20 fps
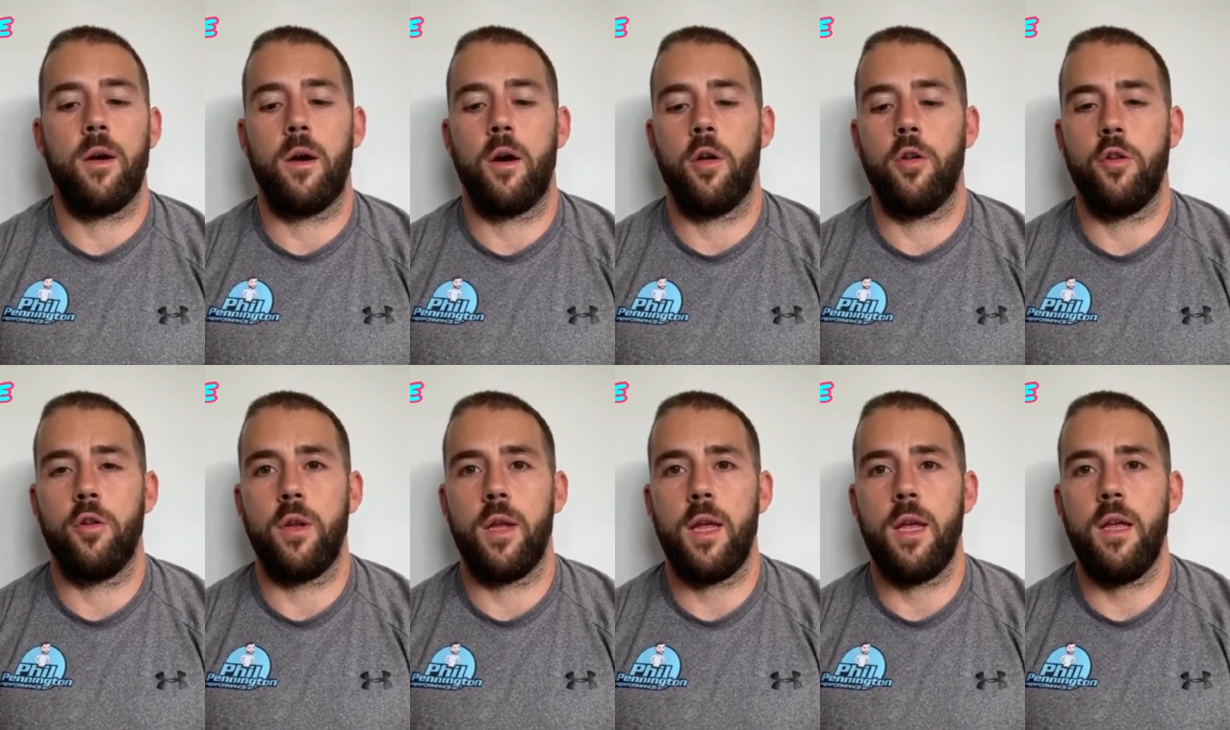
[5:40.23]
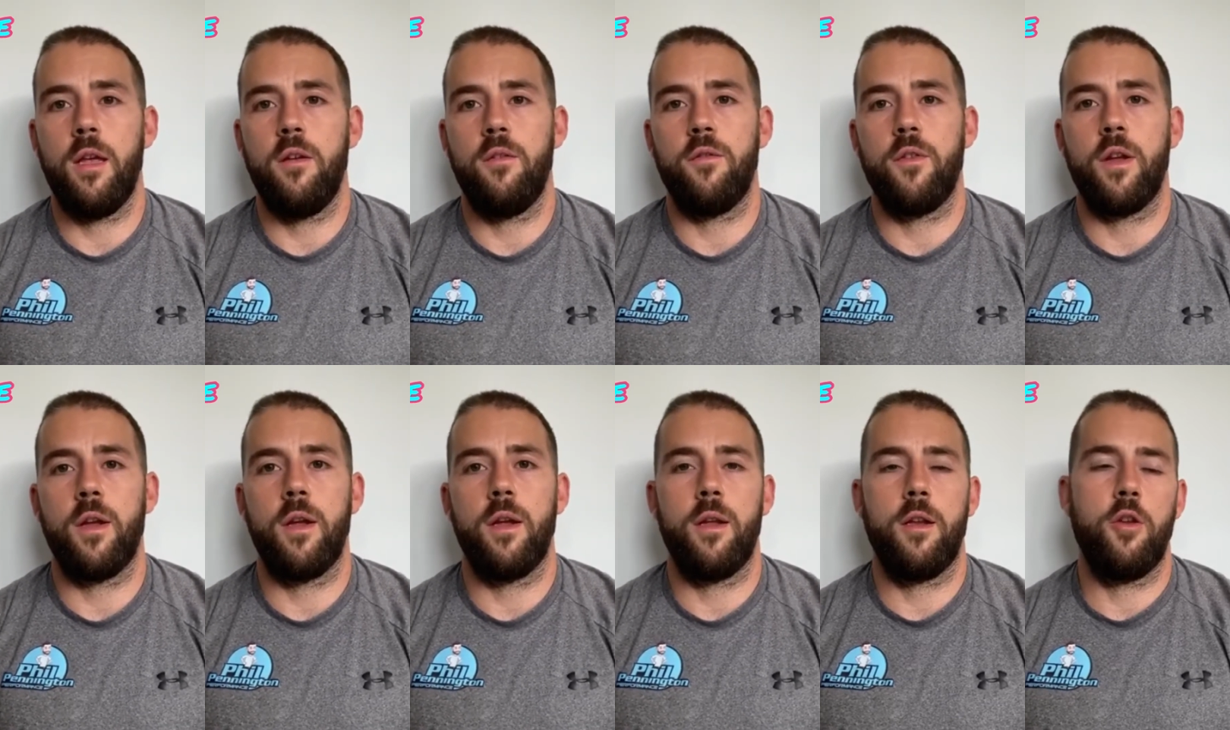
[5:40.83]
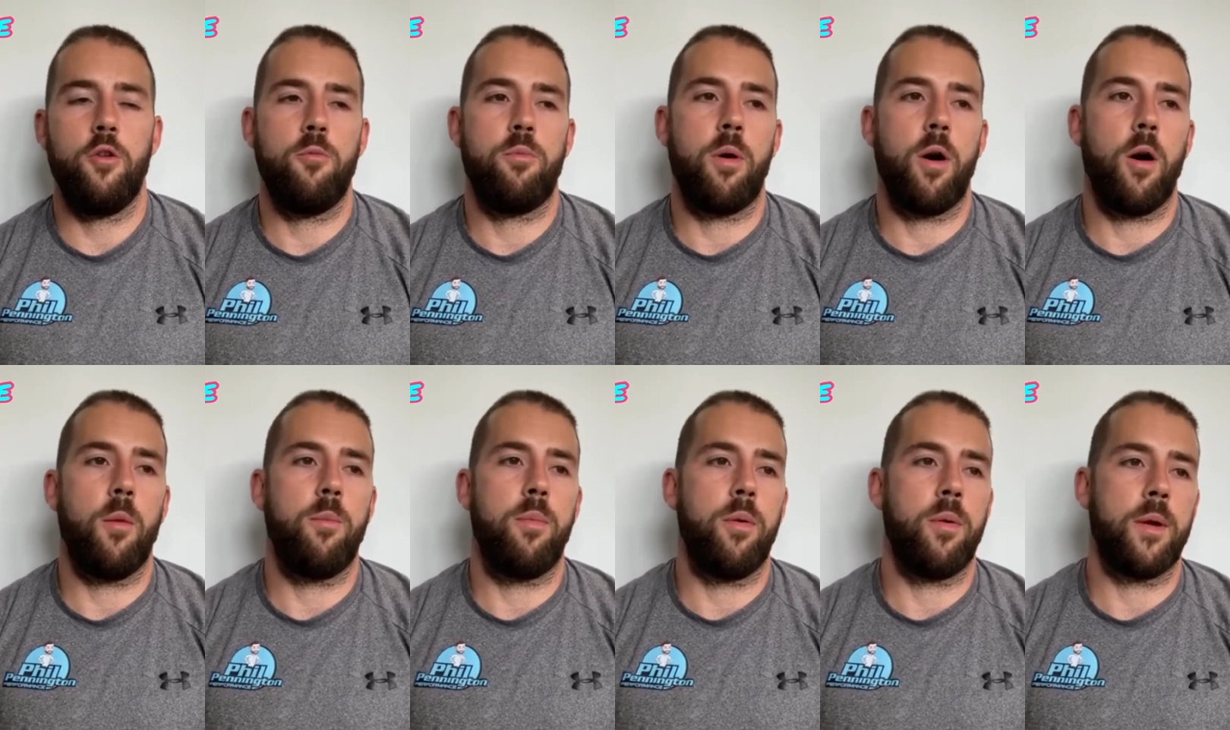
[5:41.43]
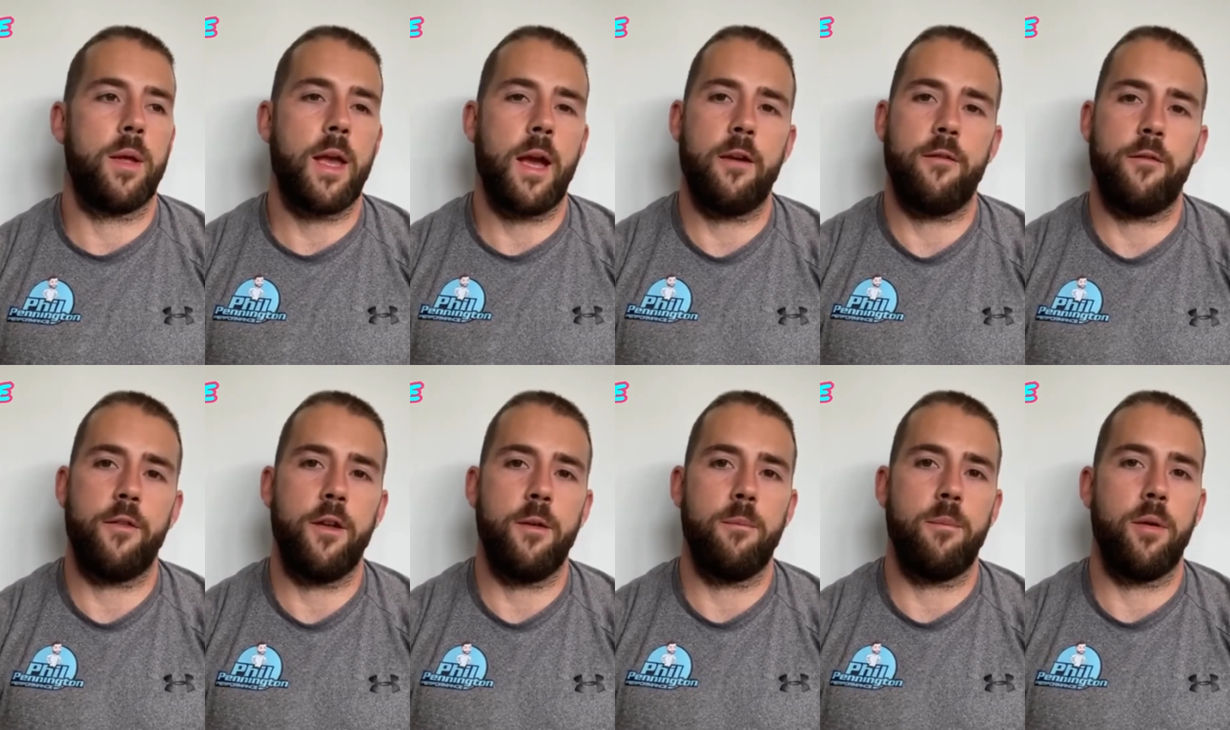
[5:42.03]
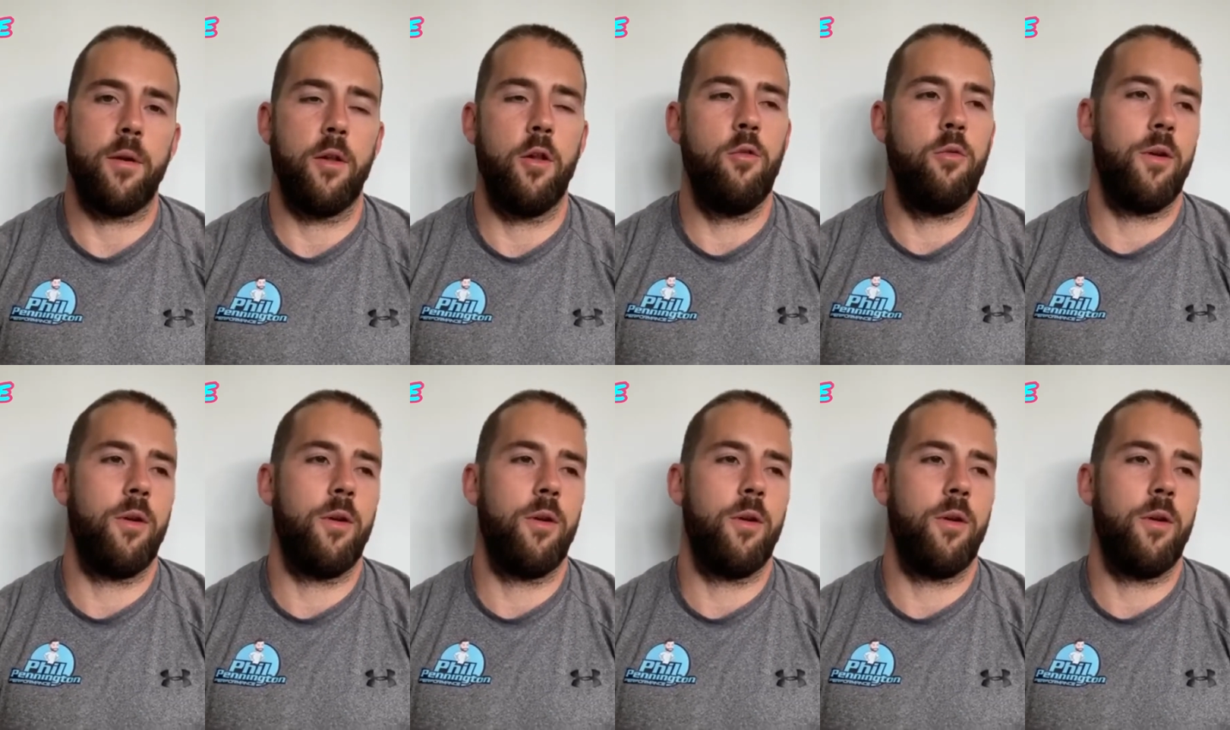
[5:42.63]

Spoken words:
on an evening, you pop caffeine pill